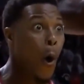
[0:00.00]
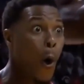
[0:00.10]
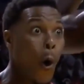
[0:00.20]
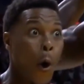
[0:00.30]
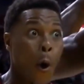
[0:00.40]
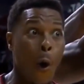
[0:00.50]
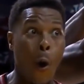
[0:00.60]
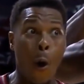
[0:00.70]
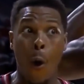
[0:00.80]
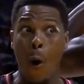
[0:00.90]

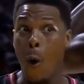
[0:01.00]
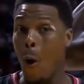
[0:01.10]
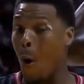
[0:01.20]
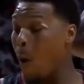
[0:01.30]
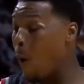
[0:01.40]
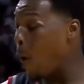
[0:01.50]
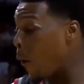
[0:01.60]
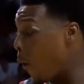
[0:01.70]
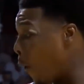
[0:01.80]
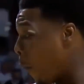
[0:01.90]
thing.
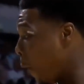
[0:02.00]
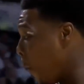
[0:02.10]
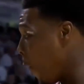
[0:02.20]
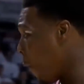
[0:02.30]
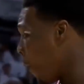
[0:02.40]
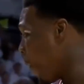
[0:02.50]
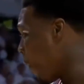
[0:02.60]
Because there's been little